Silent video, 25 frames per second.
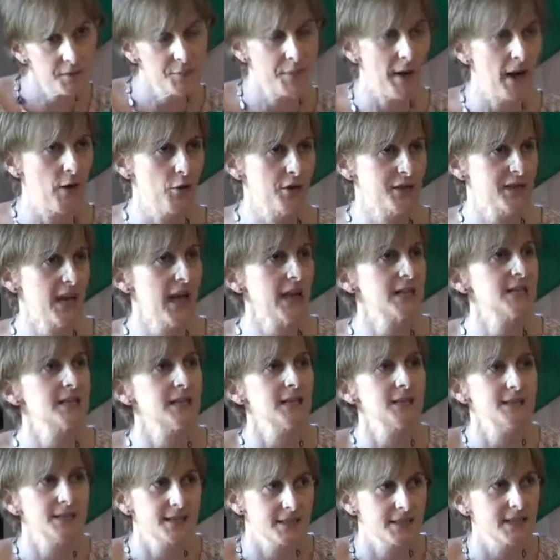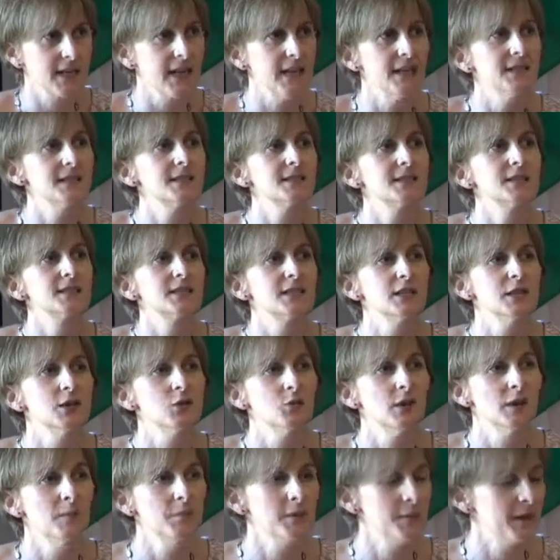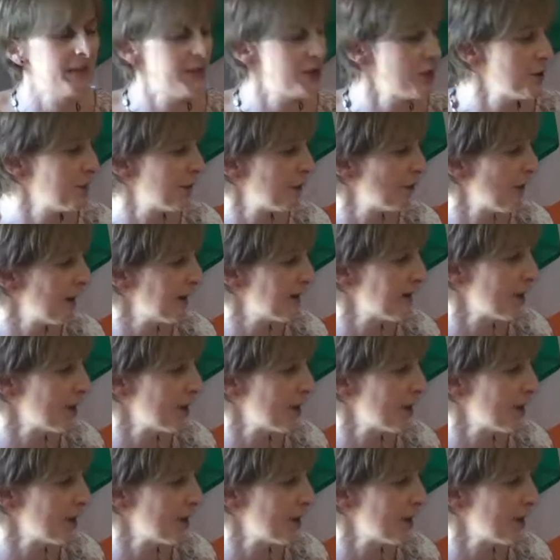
power tactics, states to implement human rights